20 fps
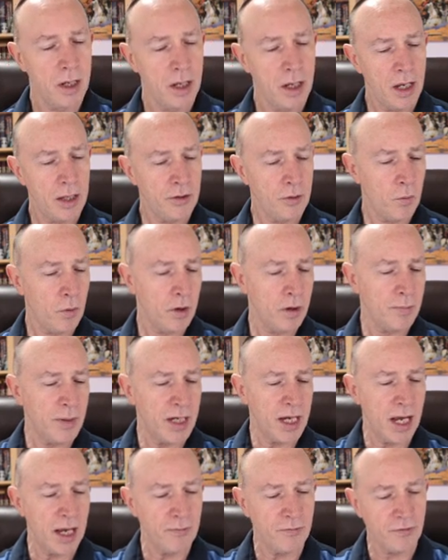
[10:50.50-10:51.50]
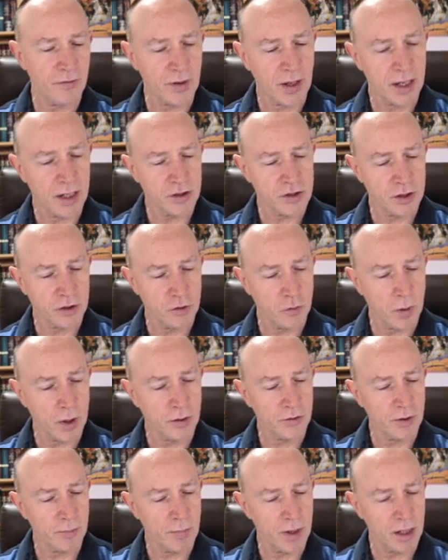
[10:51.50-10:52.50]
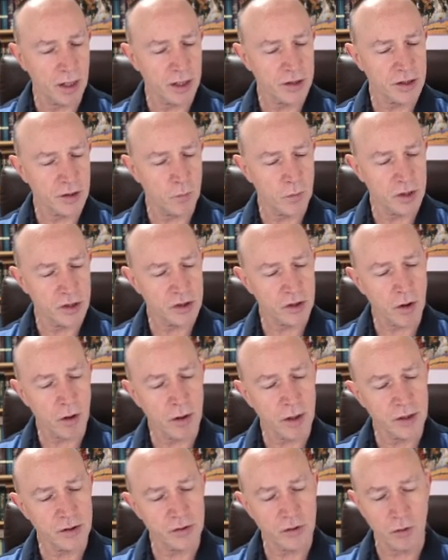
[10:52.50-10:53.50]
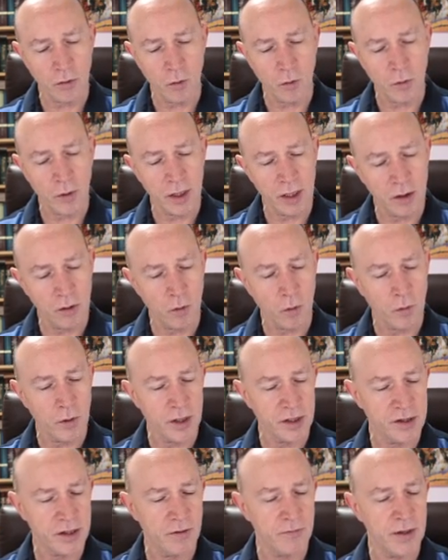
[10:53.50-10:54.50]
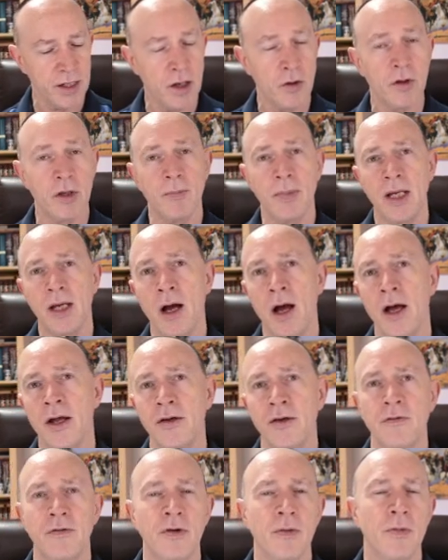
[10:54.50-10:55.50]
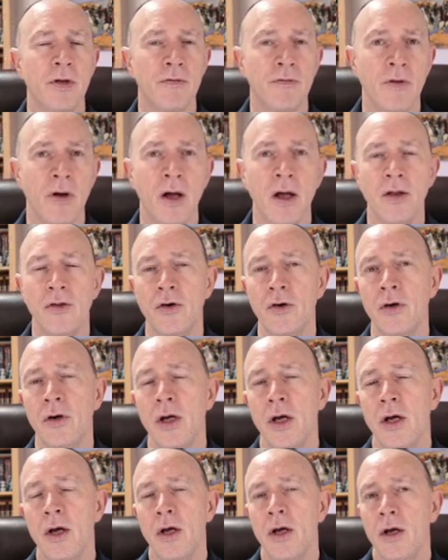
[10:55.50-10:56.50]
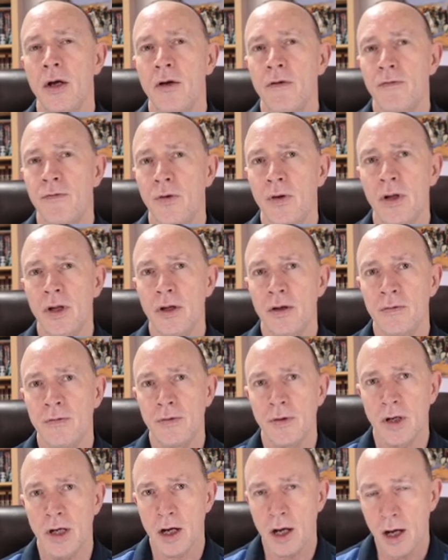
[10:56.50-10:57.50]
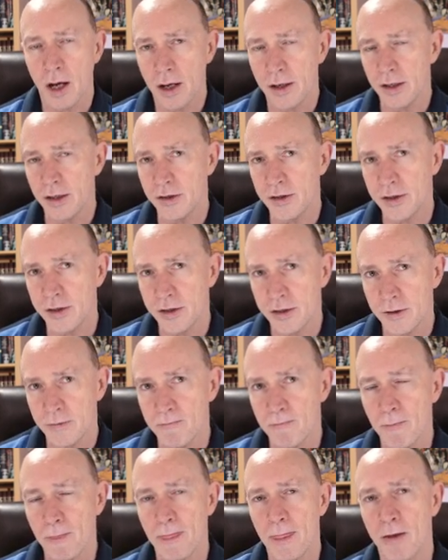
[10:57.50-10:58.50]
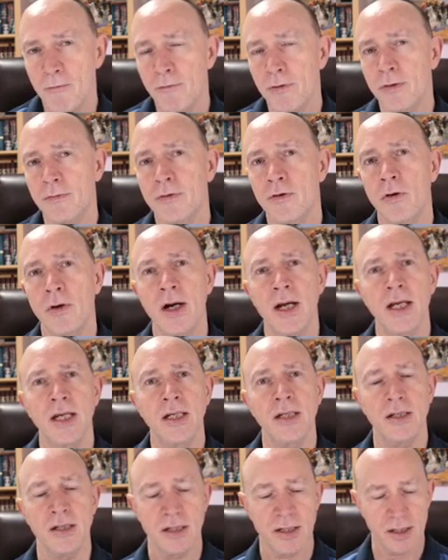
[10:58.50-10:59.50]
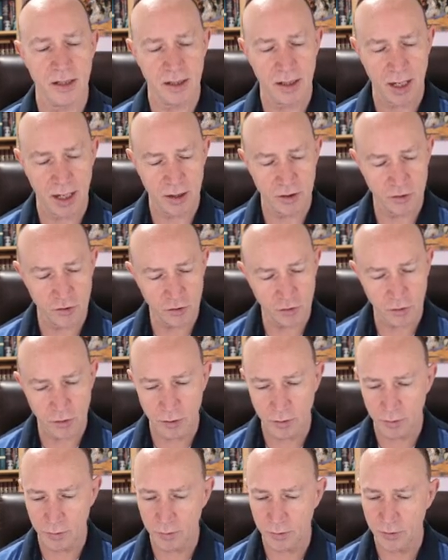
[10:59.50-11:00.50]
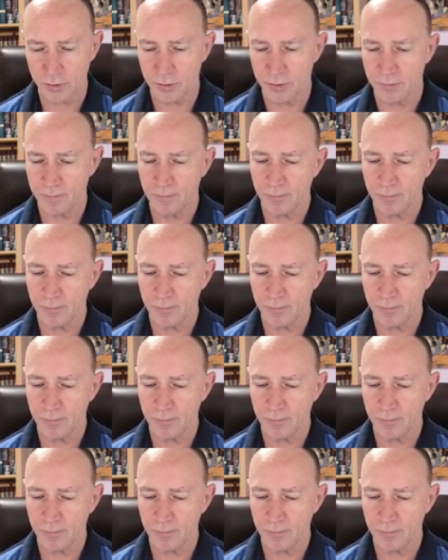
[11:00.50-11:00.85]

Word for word: And the Word became flesh and dwelt among us, and we saw his glory, glories of the only begotten from the Father, full of charis, full of grace and truth.